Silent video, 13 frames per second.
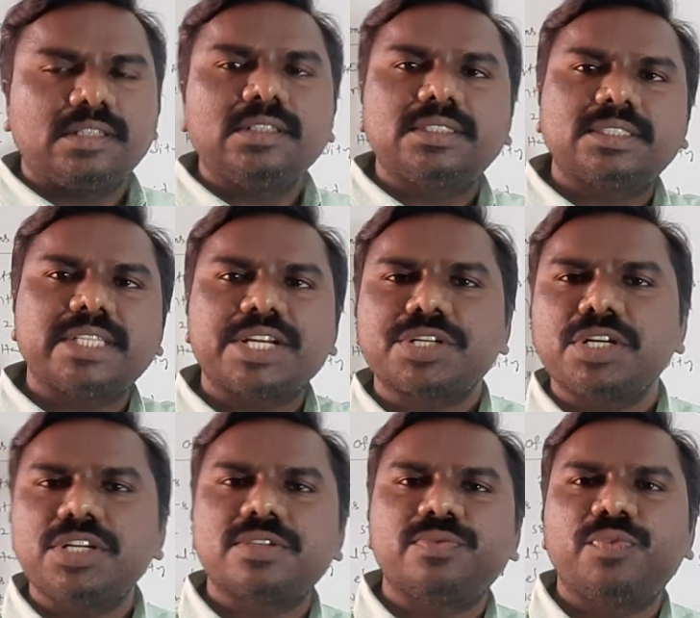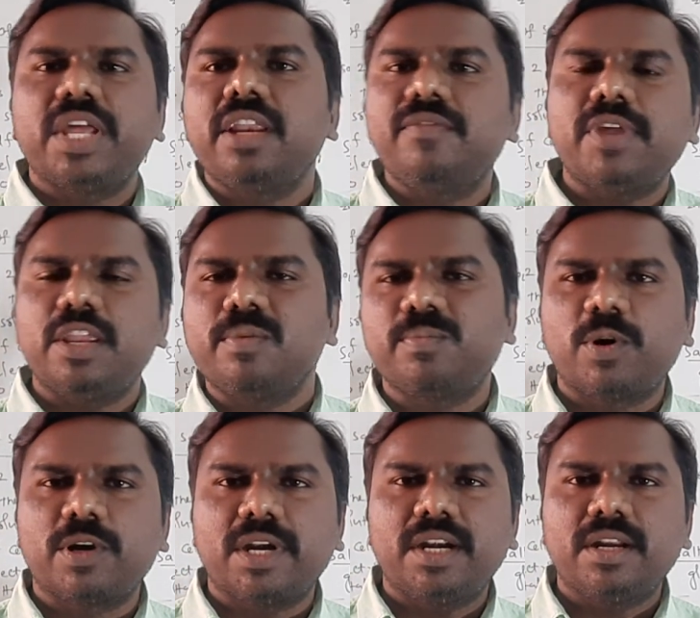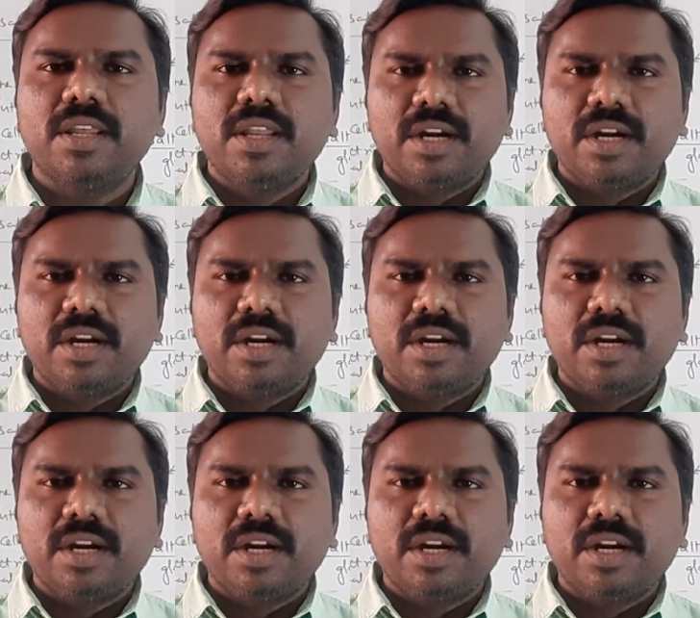this session is very very important.